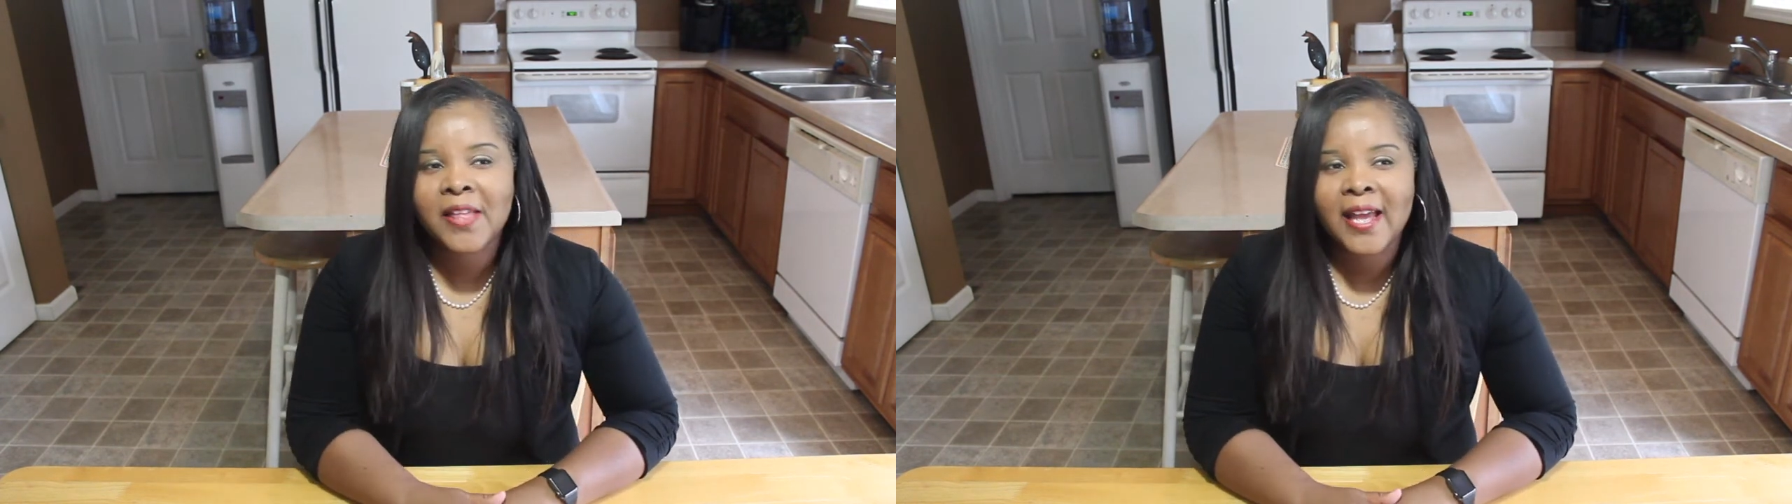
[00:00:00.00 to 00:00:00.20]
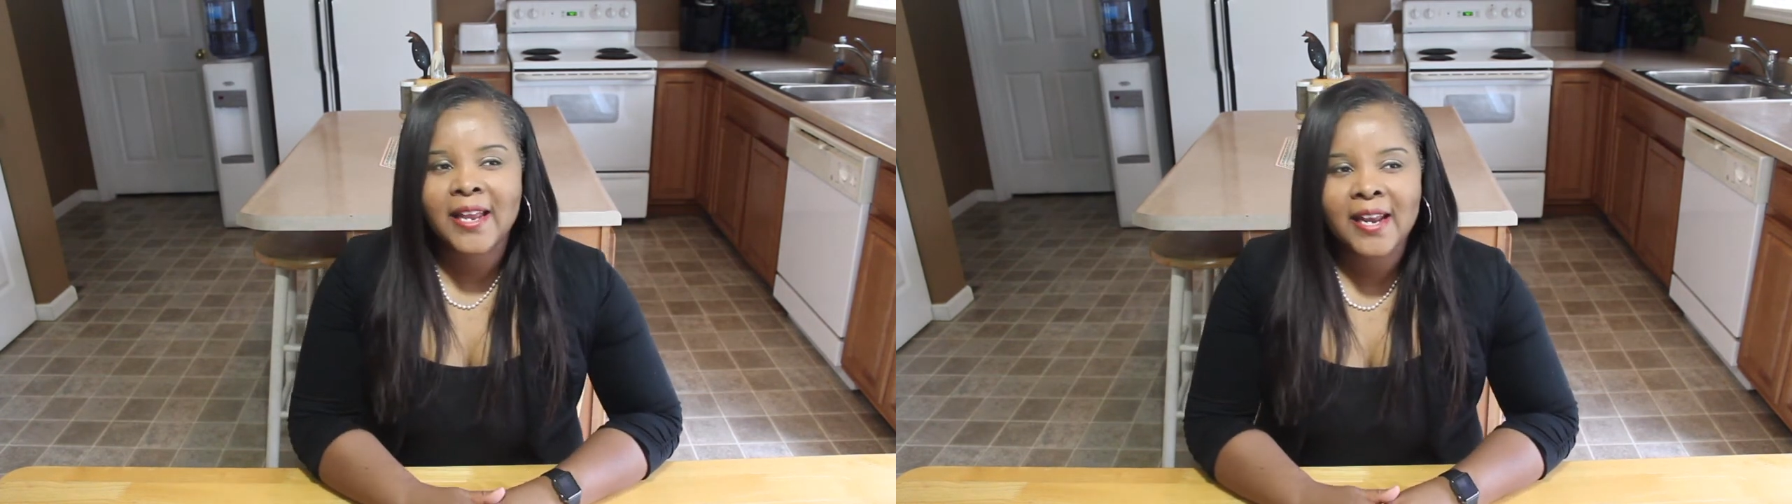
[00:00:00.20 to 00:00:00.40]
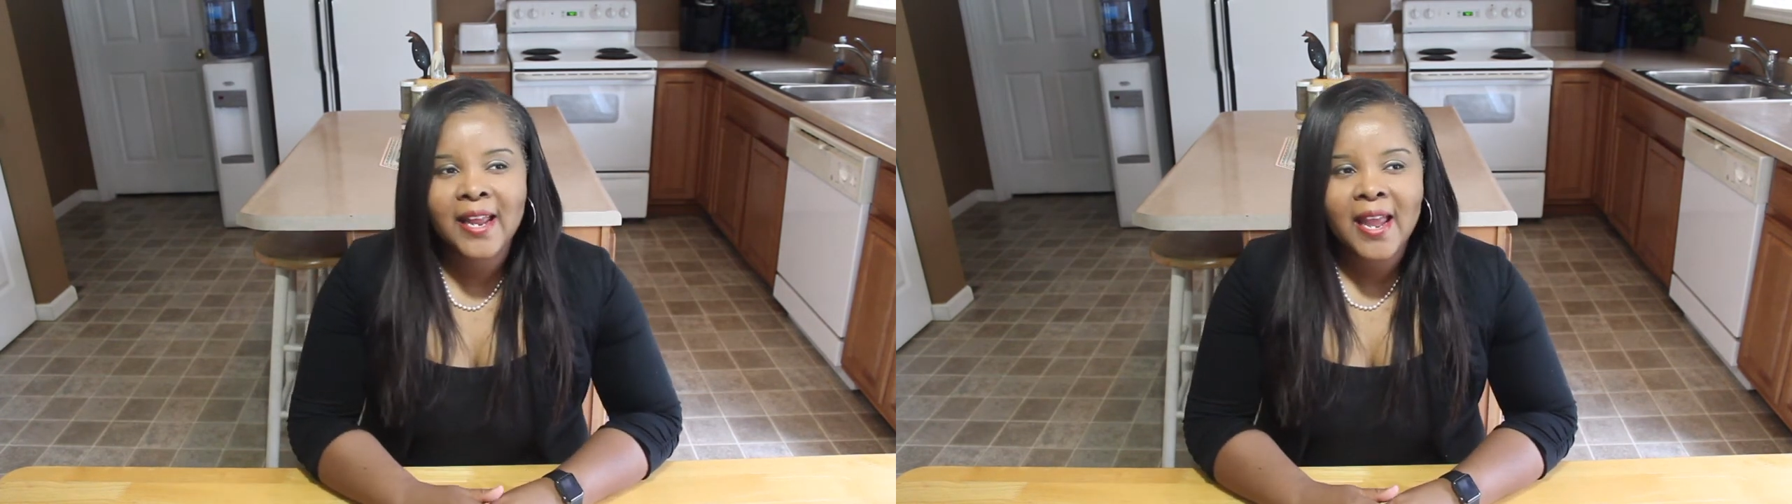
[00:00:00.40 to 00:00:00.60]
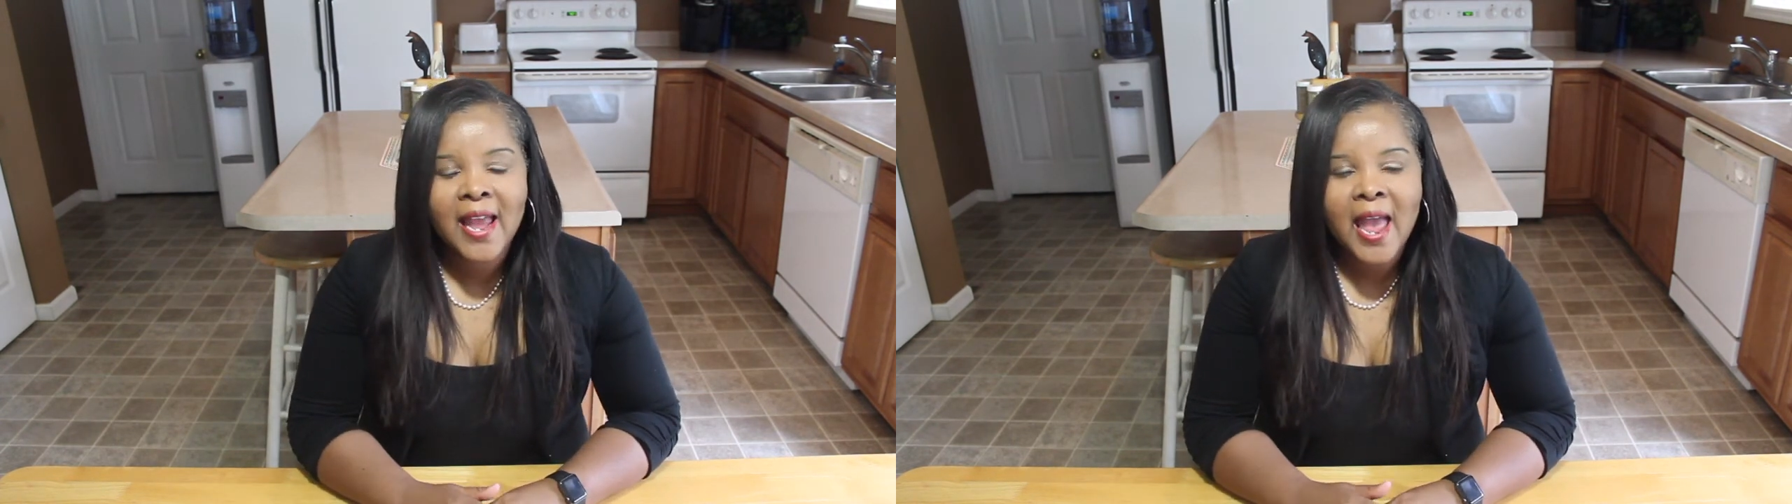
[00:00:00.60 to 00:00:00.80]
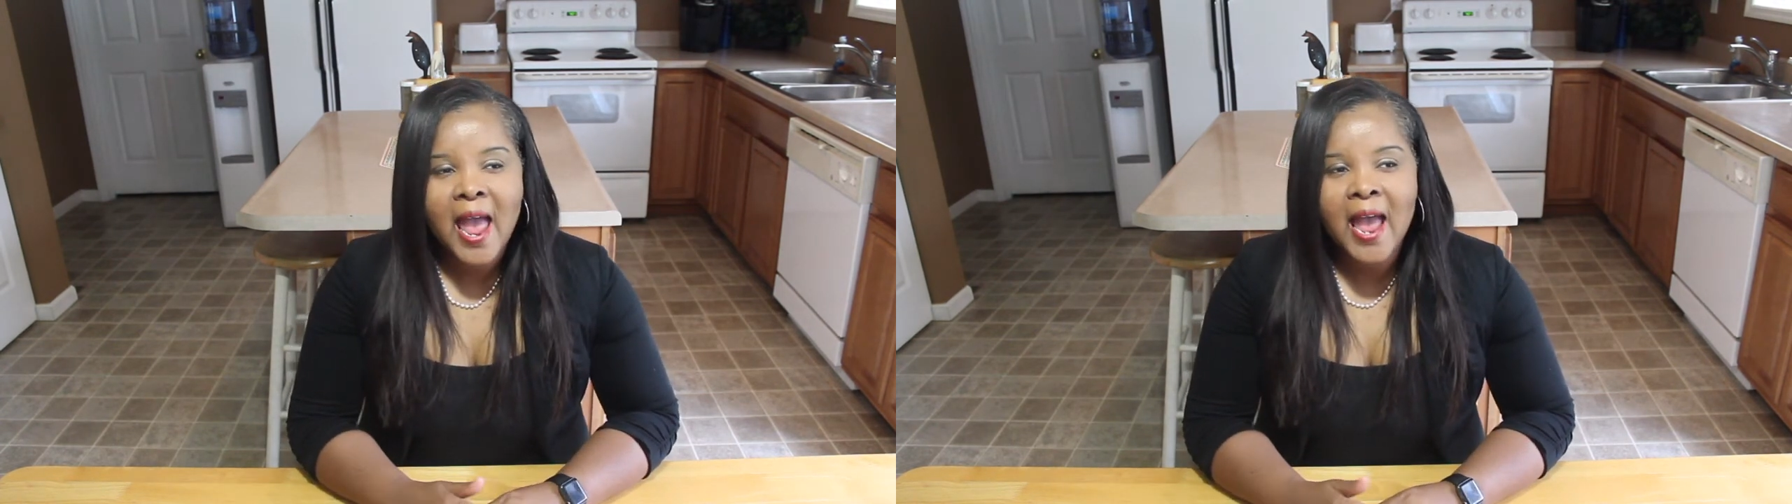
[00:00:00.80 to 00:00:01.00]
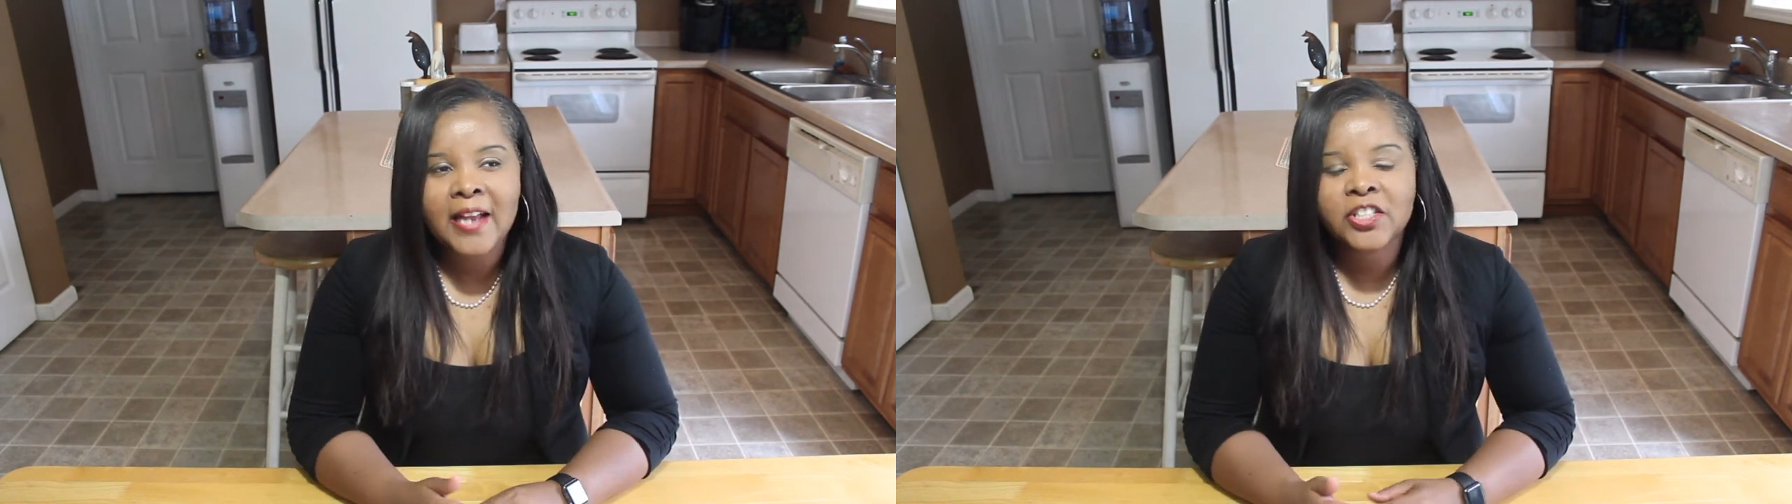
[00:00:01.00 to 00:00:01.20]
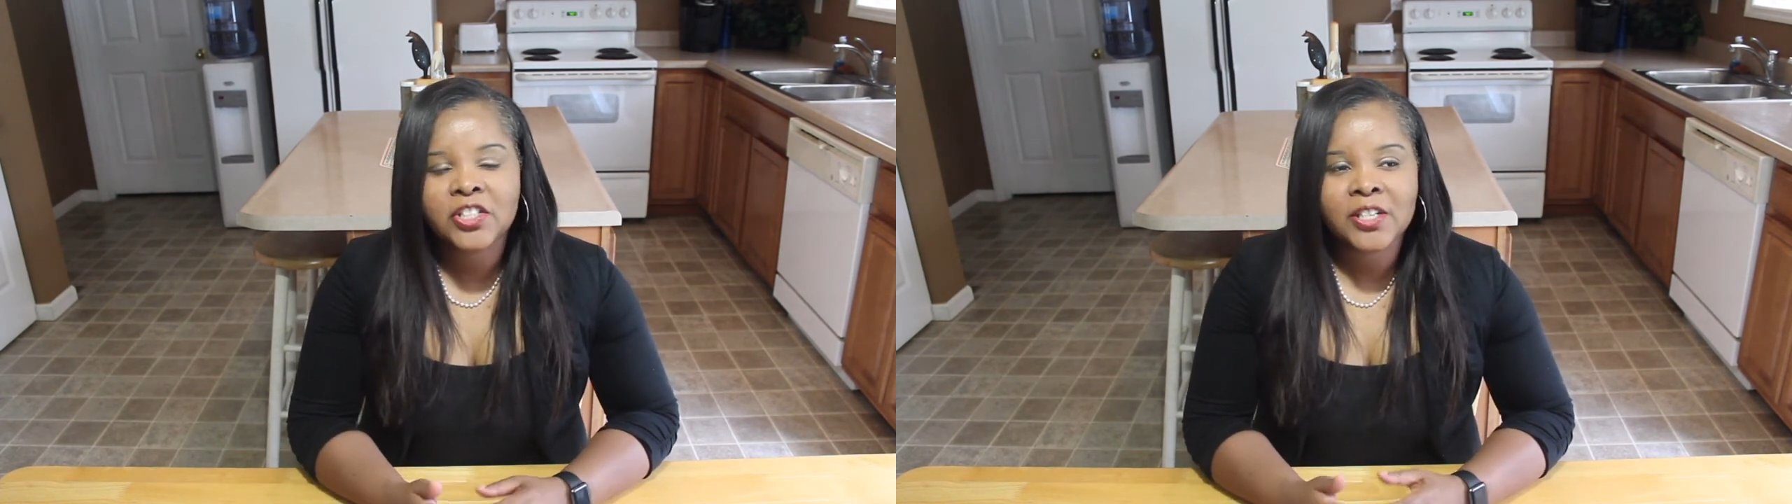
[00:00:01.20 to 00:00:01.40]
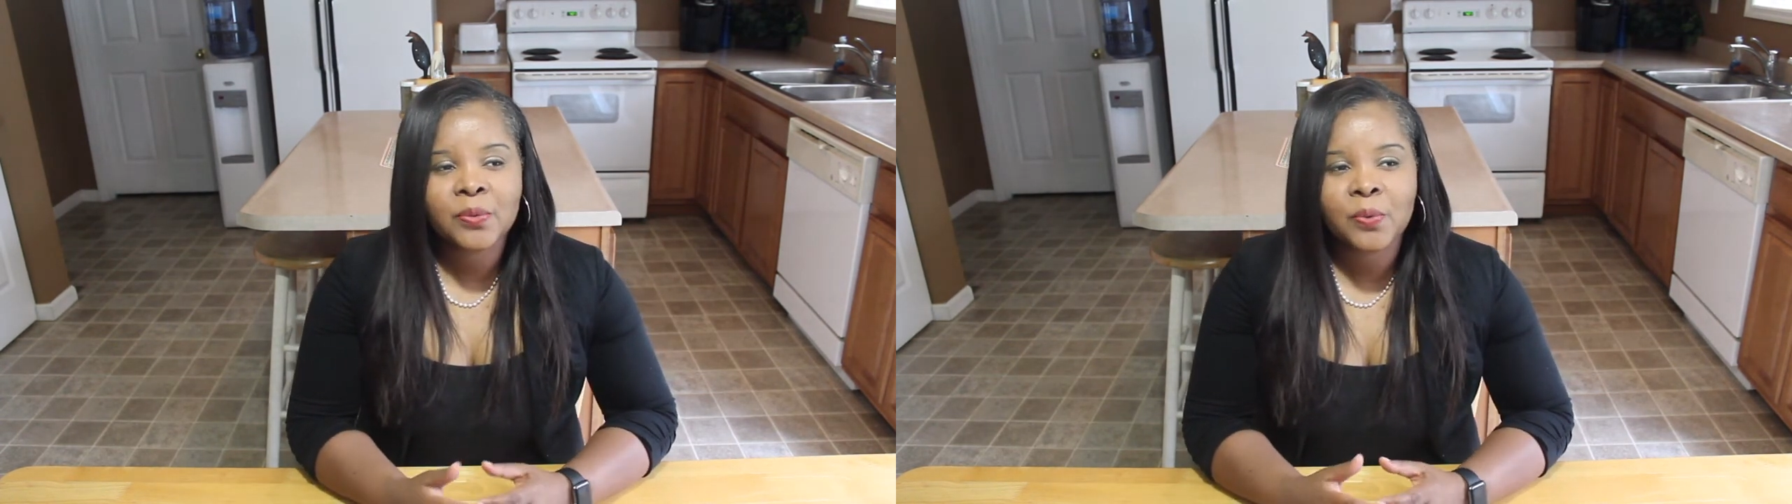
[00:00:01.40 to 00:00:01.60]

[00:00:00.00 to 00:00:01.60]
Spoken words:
that as she